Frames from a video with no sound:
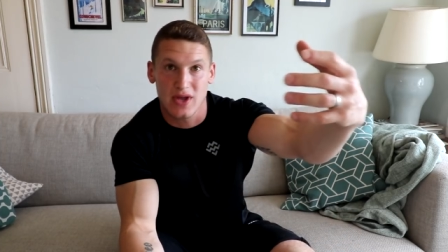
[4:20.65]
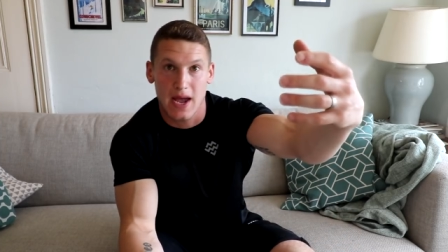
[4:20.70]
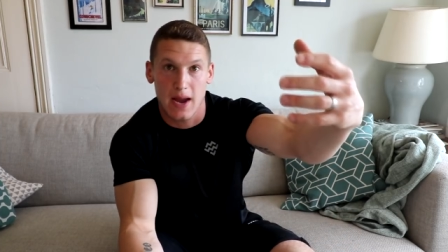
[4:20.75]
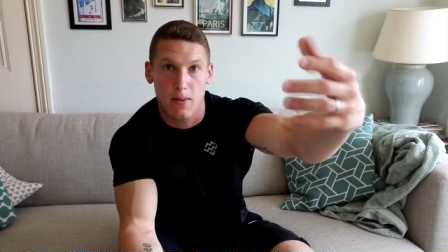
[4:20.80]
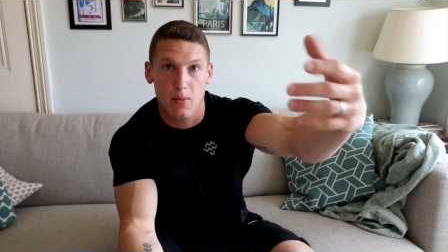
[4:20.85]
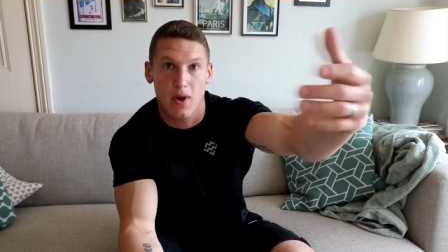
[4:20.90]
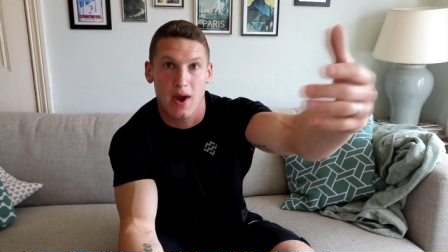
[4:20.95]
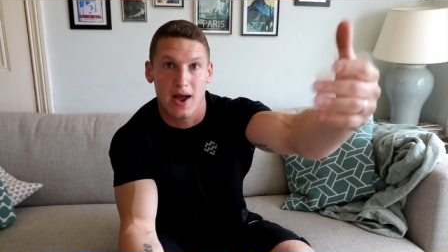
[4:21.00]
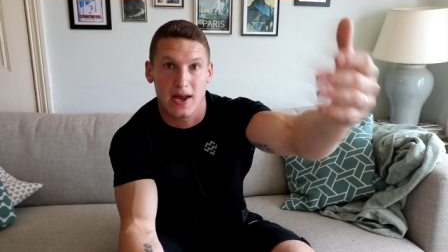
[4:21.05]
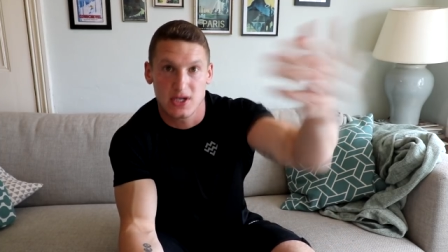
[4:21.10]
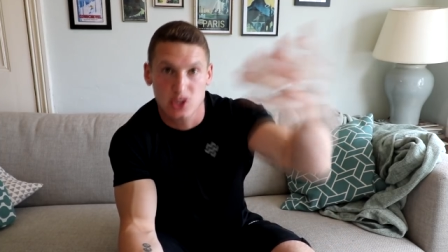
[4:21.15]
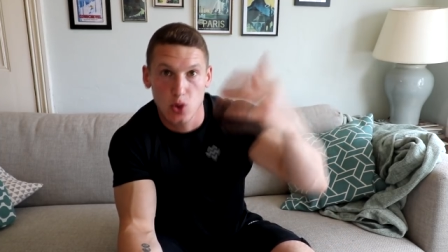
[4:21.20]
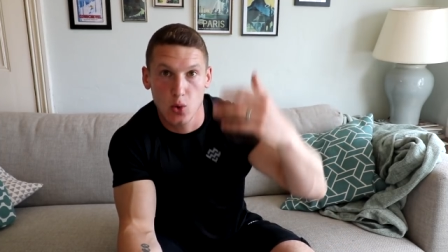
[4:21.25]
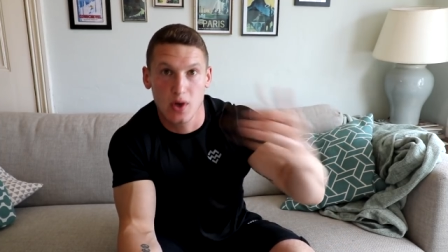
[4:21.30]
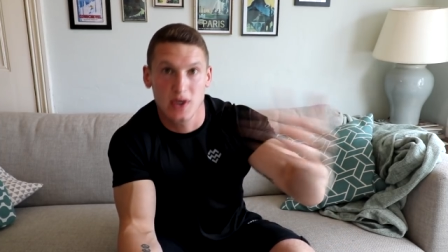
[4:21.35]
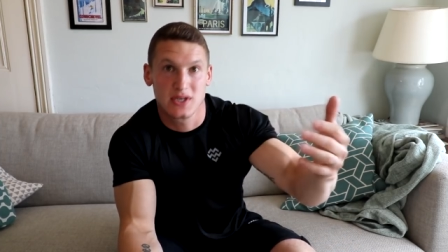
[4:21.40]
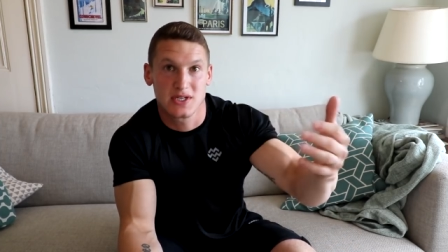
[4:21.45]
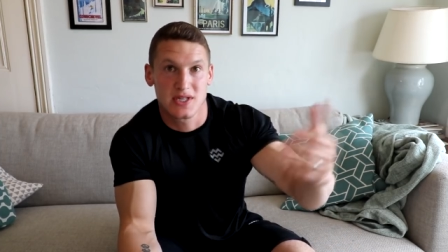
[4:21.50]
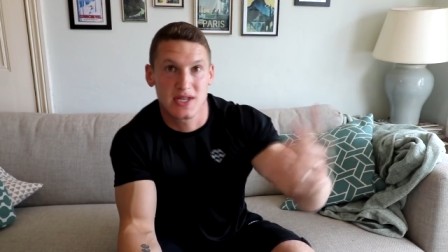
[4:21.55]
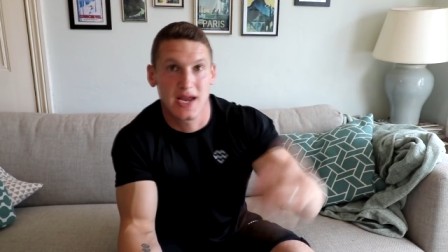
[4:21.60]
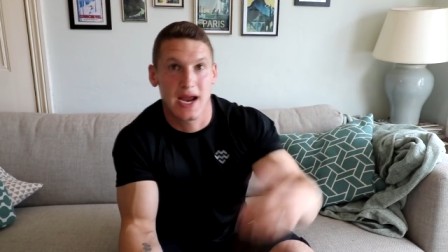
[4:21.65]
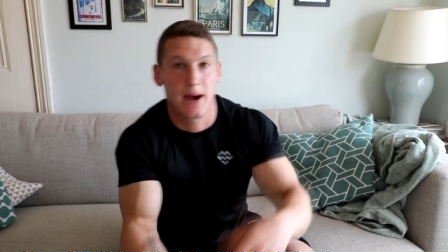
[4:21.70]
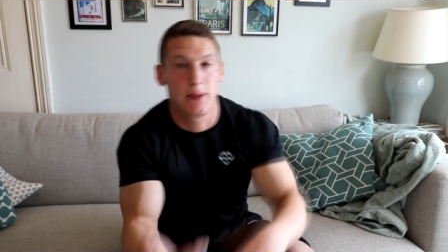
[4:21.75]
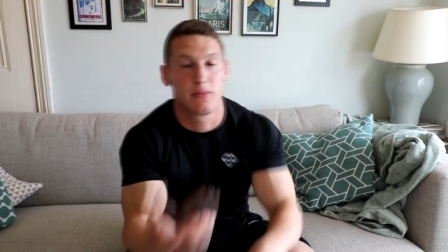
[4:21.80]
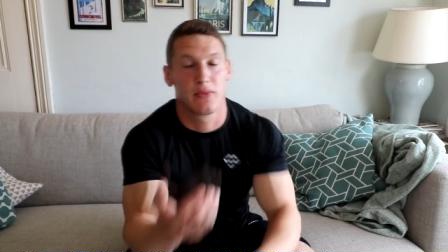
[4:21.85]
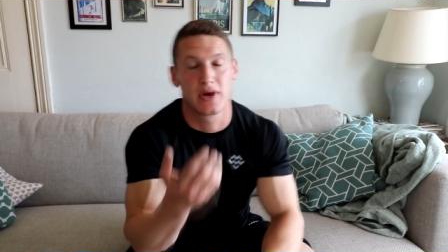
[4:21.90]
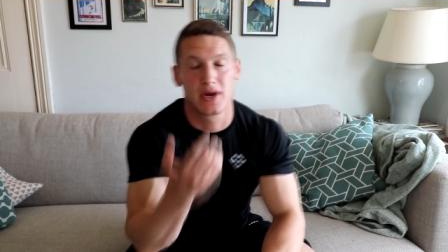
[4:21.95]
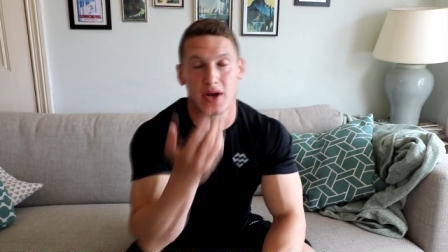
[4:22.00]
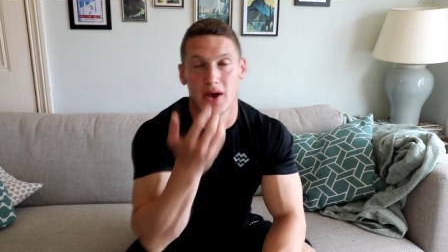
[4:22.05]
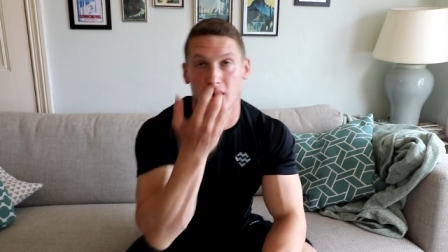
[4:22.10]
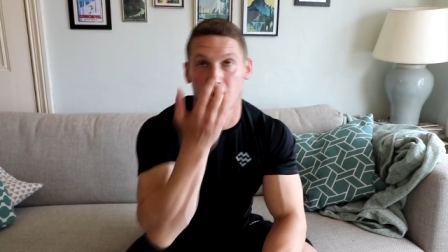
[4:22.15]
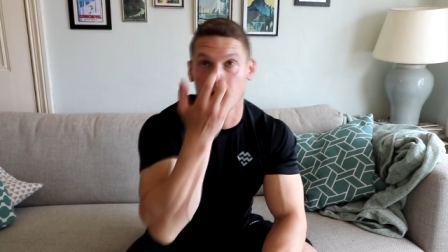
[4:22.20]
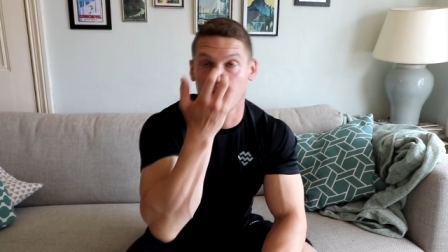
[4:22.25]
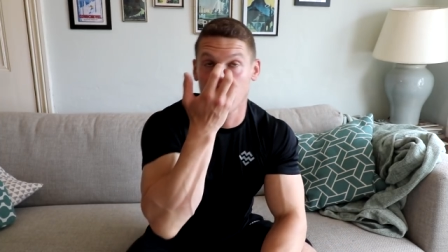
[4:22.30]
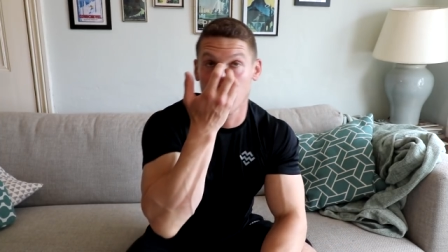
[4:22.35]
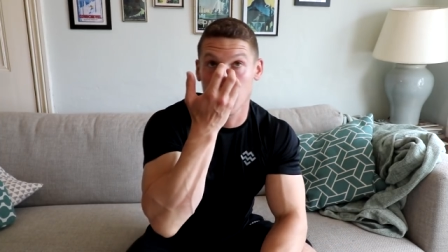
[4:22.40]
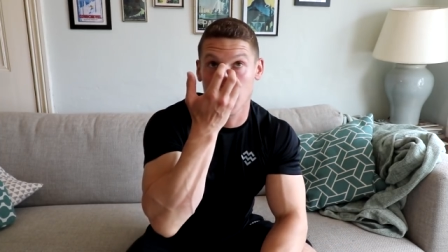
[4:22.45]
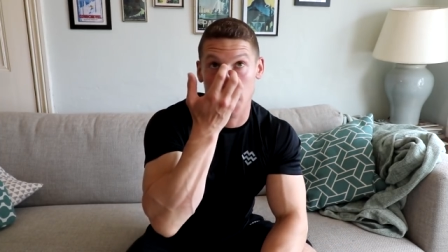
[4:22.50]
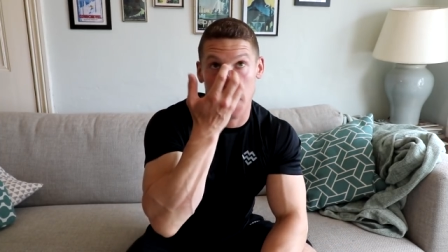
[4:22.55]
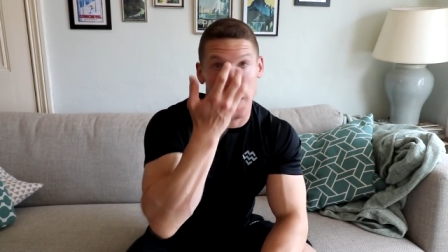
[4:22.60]
camera out and talking to the camera, you know, and I
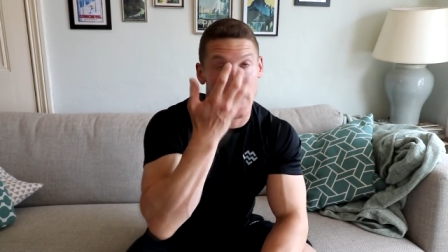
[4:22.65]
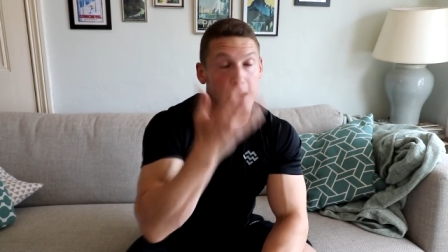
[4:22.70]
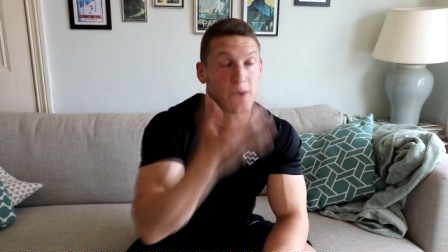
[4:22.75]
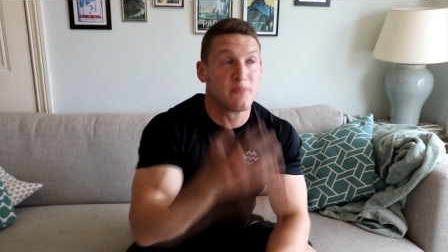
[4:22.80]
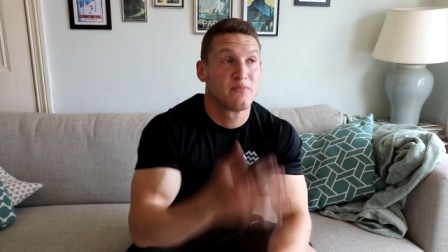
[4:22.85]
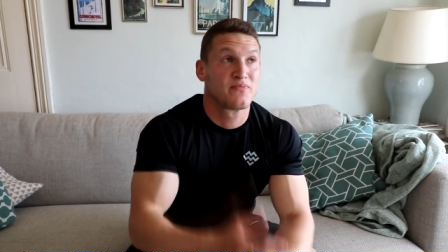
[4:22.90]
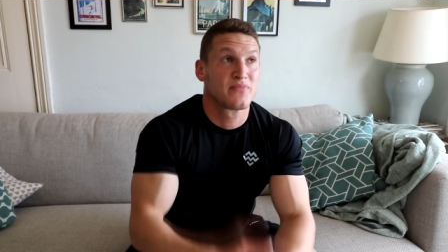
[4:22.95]
think that